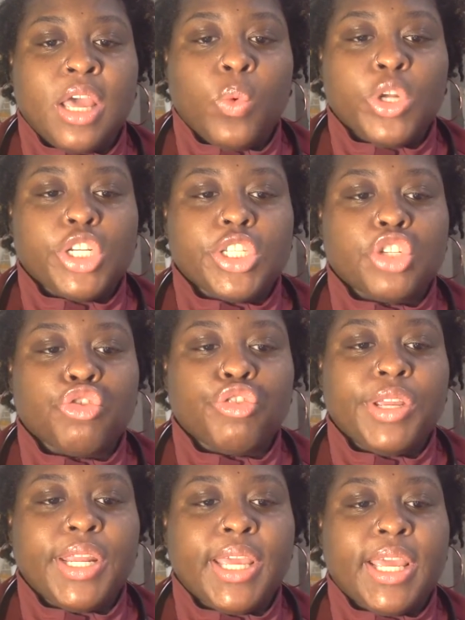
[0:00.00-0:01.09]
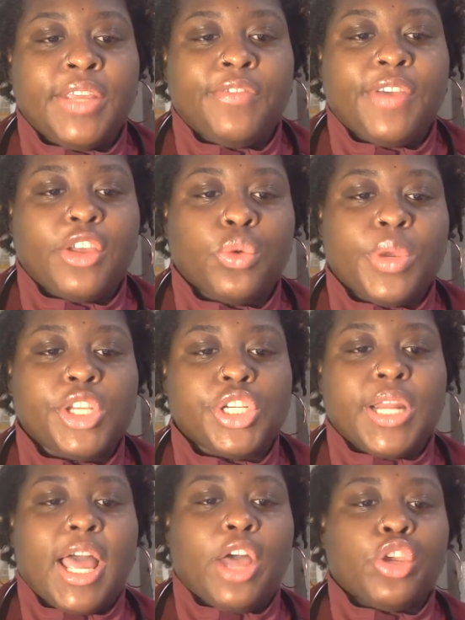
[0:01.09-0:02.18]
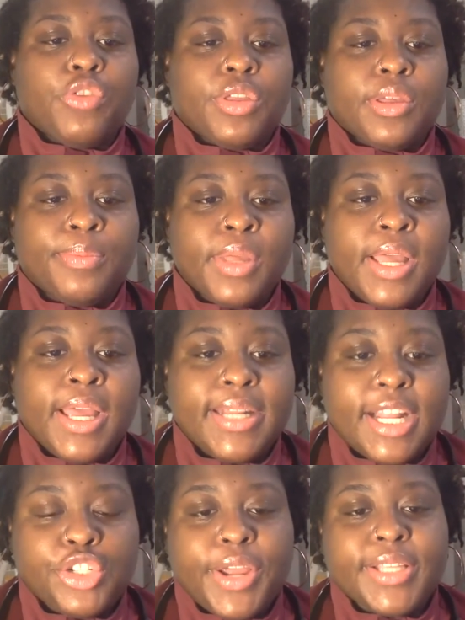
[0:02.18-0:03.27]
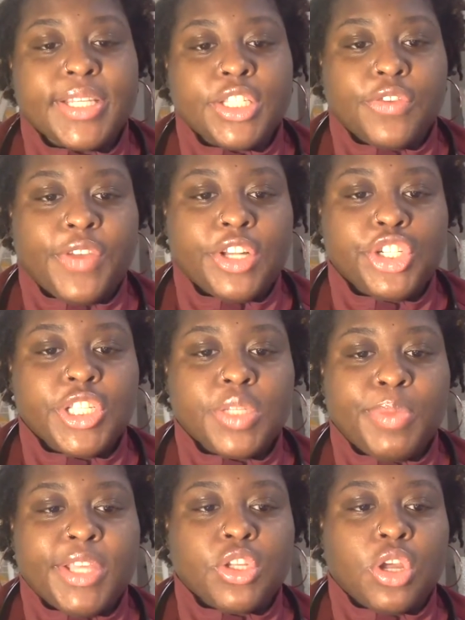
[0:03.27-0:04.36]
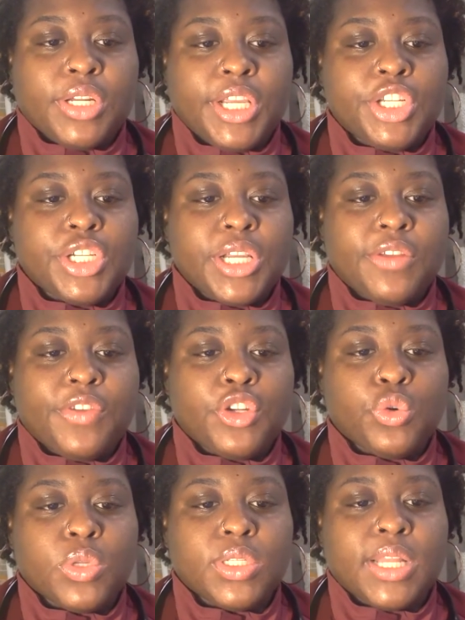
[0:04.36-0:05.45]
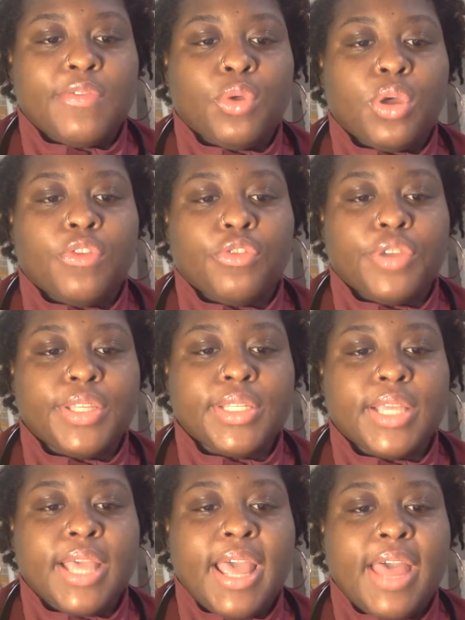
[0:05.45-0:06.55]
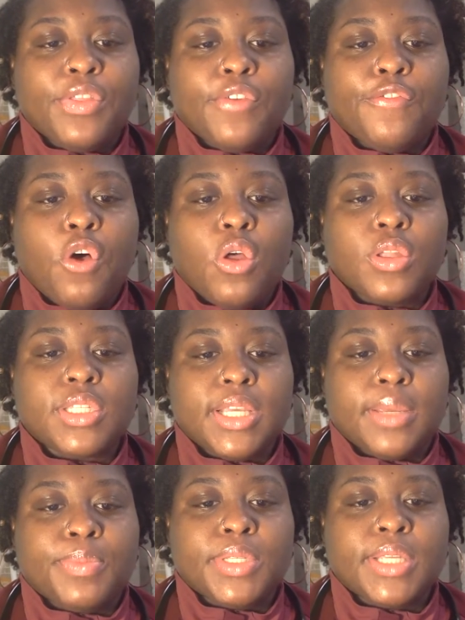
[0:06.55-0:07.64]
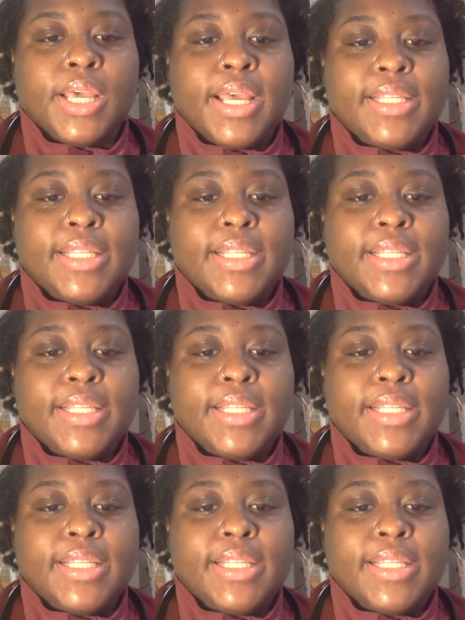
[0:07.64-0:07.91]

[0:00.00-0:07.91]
which is a screening and evaluation algorithm that tracks interventions based on each individual's level of risk and the fall tips,